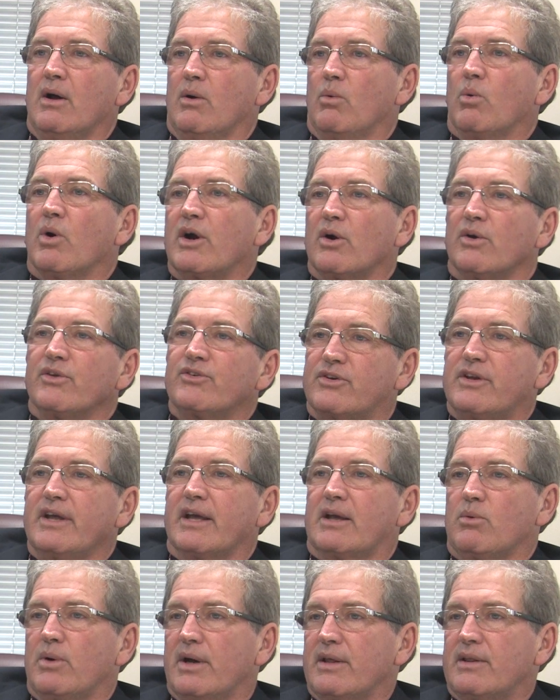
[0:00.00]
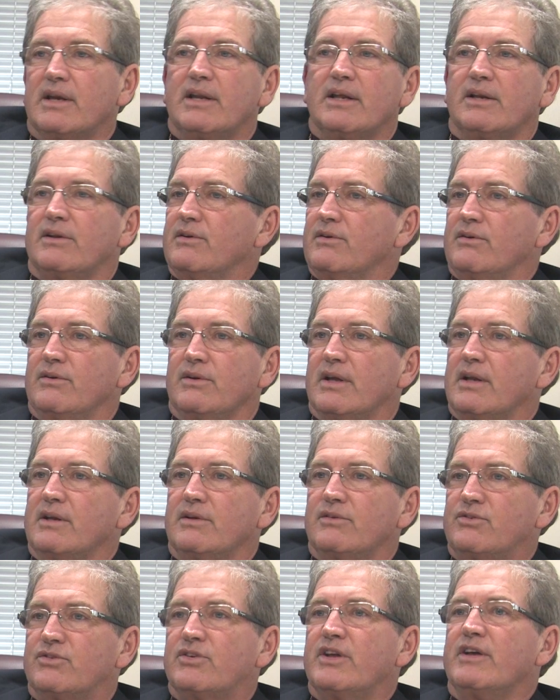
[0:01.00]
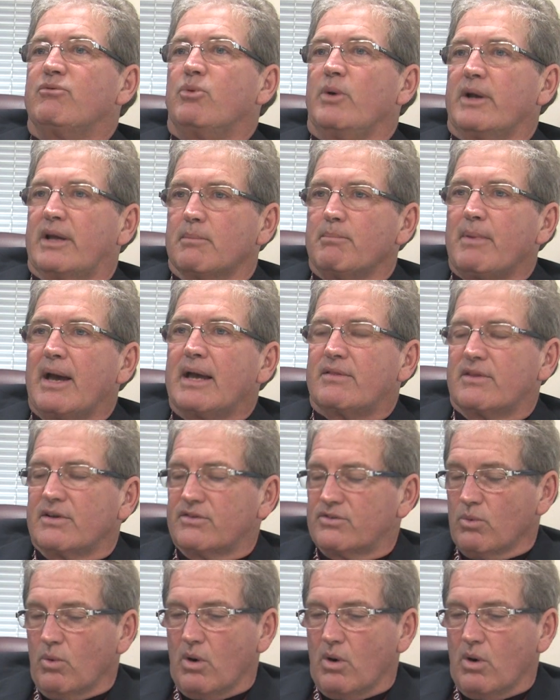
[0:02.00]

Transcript: we're going to stick with it and see if we can make this